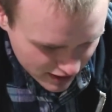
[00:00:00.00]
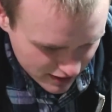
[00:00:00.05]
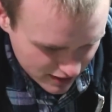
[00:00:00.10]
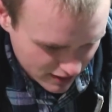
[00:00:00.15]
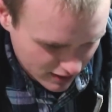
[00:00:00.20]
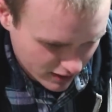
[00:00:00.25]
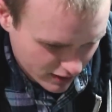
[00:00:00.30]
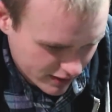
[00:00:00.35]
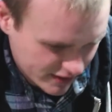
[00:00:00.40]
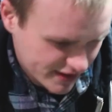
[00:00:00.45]
that's
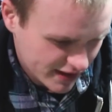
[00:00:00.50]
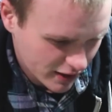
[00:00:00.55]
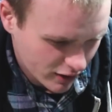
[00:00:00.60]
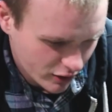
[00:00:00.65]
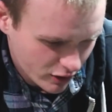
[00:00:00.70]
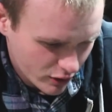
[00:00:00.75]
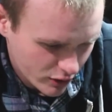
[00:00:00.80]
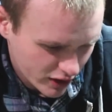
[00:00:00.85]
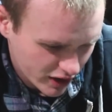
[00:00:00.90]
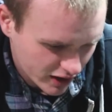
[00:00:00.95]
the
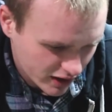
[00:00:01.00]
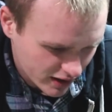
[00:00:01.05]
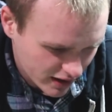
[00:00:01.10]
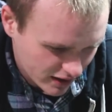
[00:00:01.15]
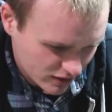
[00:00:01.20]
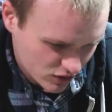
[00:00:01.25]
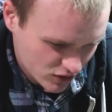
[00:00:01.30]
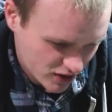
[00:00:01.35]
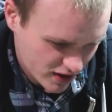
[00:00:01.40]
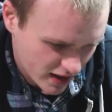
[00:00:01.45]
silicone in it.
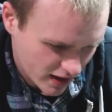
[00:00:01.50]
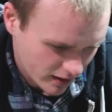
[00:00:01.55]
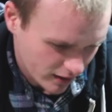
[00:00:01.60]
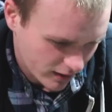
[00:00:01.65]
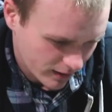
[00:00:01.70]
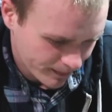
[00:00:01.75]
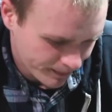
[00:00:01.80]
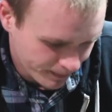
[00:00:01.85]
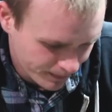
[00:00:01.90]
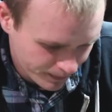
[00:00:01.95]
It just
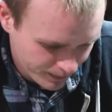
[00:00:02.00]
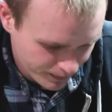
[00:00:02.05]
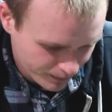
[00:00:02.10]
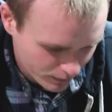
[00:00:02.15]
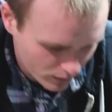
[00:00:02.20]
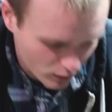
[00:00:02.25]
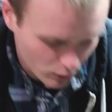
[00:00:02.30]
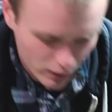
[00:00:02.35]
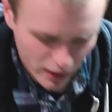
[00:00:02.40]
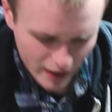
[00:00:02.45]
kind of
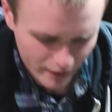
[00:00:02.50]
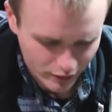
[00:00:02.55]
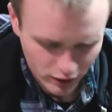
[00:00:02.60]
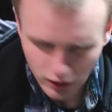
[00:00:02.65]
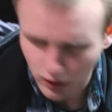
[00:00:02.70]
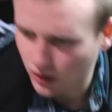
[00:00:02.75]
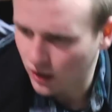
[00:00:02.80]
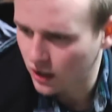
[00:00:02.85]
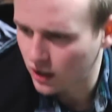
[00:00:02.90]
would have a